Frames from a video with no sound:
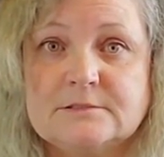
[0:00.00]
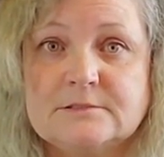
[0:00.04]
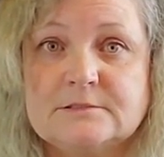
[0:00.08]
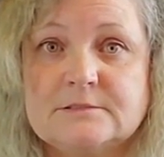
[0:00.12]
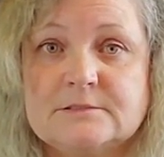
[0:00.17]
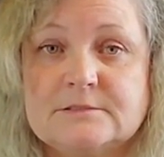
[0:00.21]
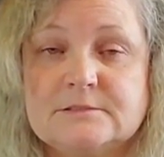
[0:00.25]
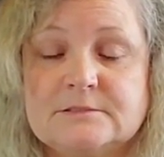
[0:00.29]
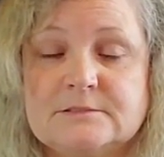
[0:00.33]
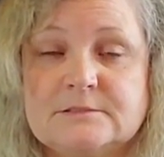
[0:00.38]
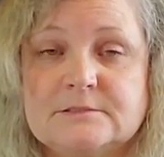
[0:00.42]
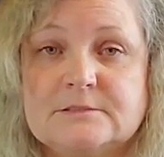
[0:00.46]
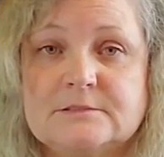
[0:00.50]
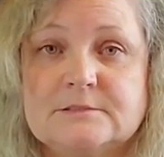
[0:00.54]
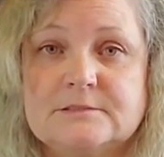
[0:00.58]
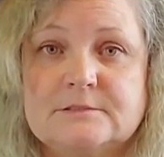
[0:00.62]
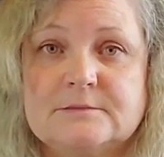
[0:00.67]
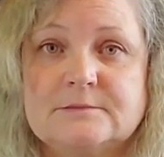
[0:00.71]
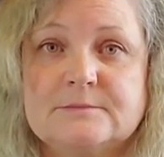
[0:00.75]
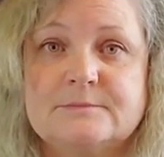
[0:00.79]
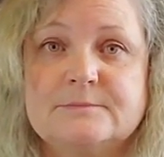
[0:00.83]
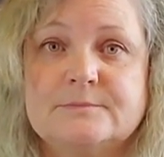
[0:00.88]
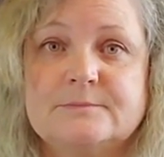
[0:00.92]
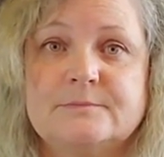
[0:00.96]

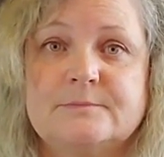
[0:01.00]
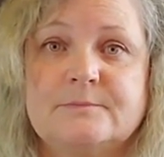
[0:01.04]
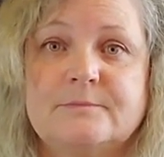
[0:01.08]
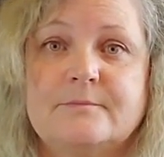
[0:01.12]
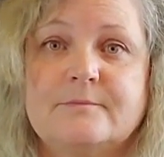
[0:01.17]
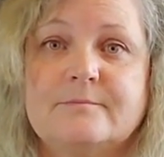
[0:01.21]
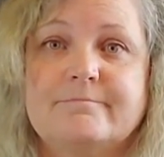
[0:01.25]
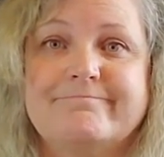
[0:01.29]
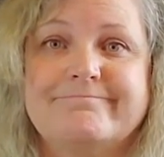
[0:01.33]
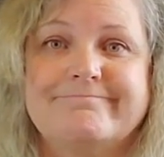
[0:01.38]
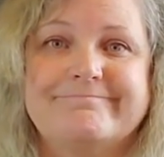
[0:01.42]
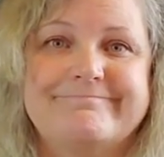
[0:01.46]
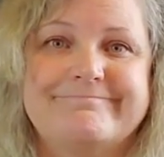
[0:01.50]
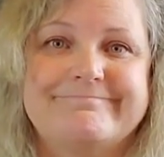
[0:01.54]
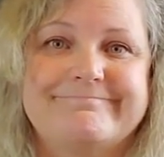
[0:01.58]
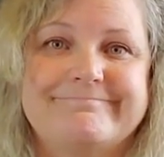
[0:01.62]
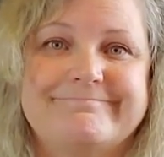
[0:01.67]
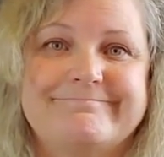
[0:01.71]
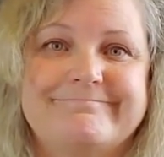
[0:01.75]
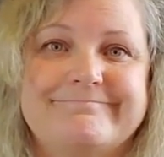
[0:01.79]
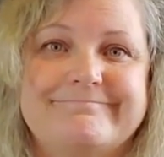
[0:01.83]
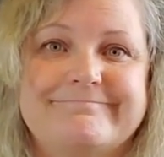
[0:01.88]
Nothing is said.